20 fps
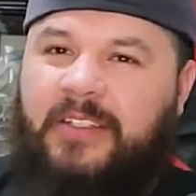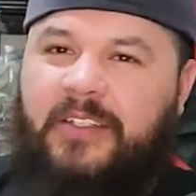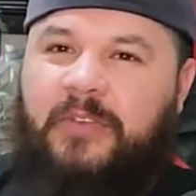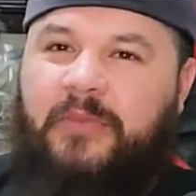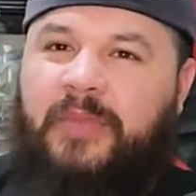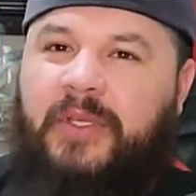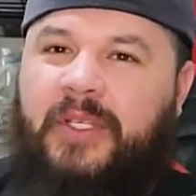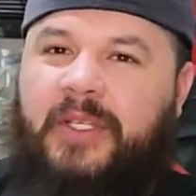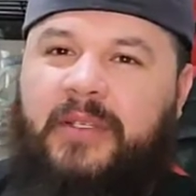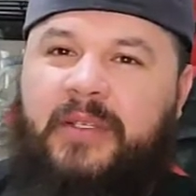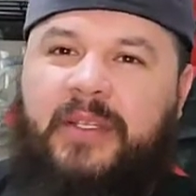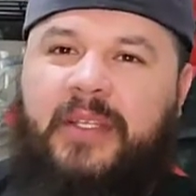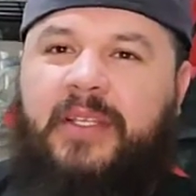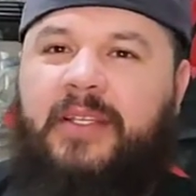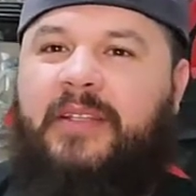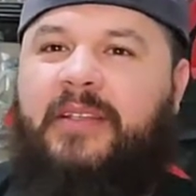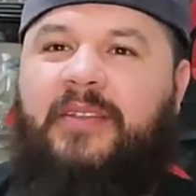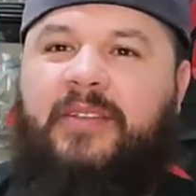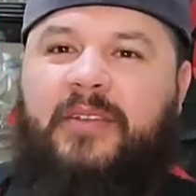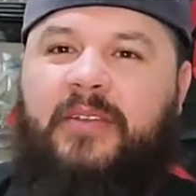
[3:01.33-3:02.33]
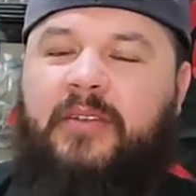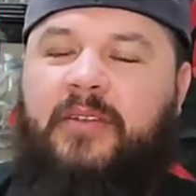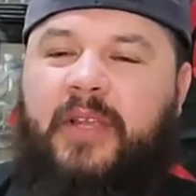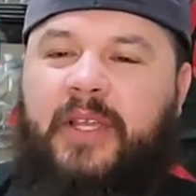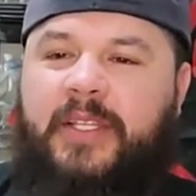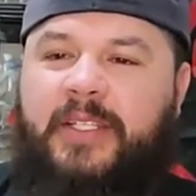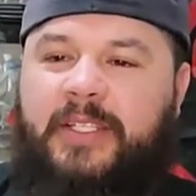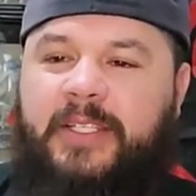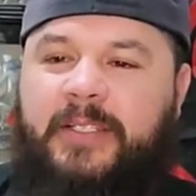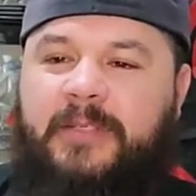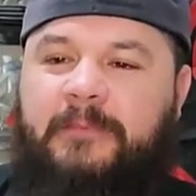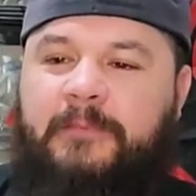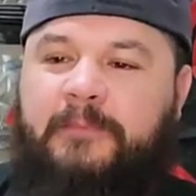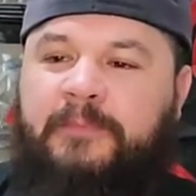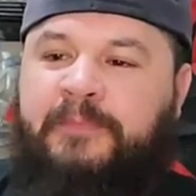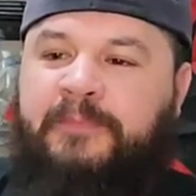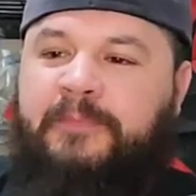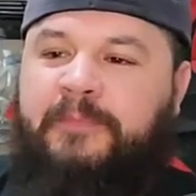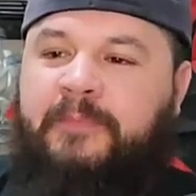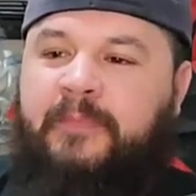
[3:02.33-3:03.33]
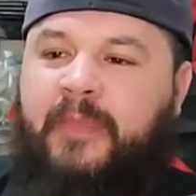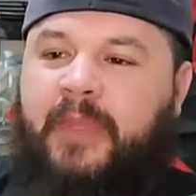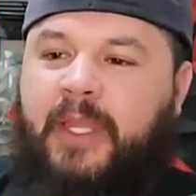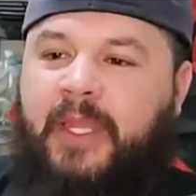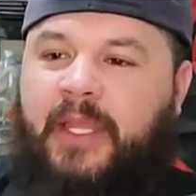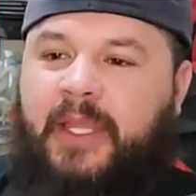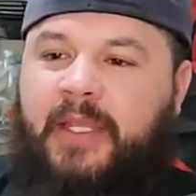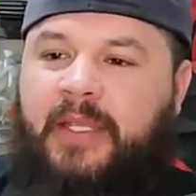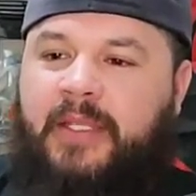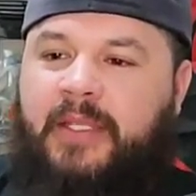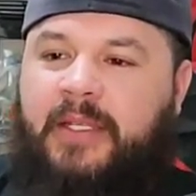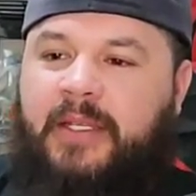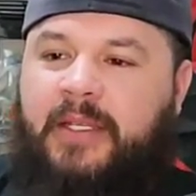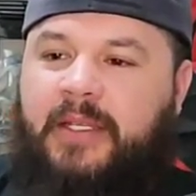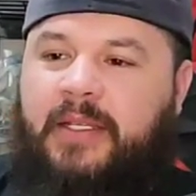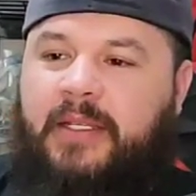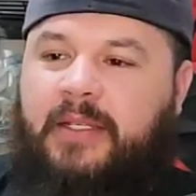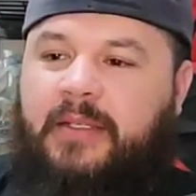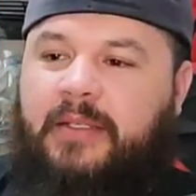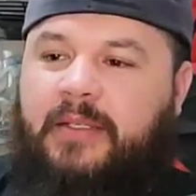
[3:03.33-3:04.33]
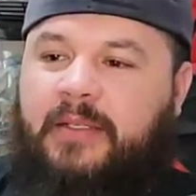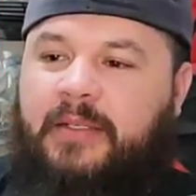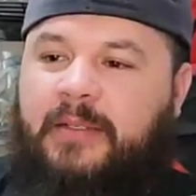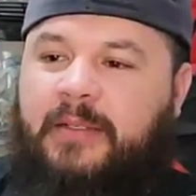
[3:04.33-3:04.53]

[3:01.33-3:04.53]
little bit, nothing too crazy. It how